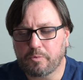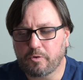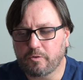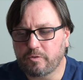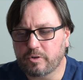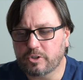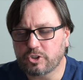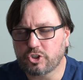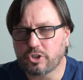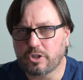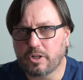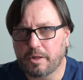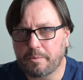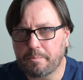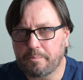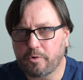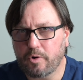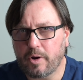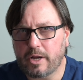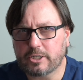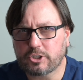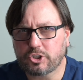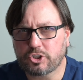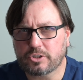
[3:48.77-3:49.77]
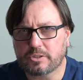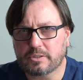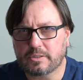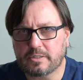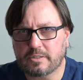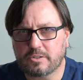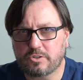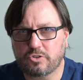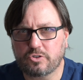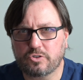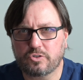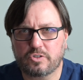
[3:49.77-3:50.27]
provisional
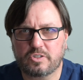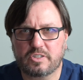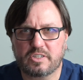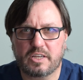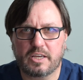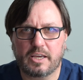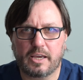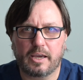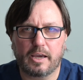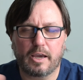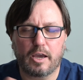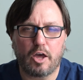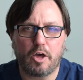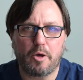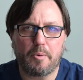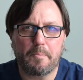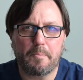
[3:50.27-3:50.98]
impressions using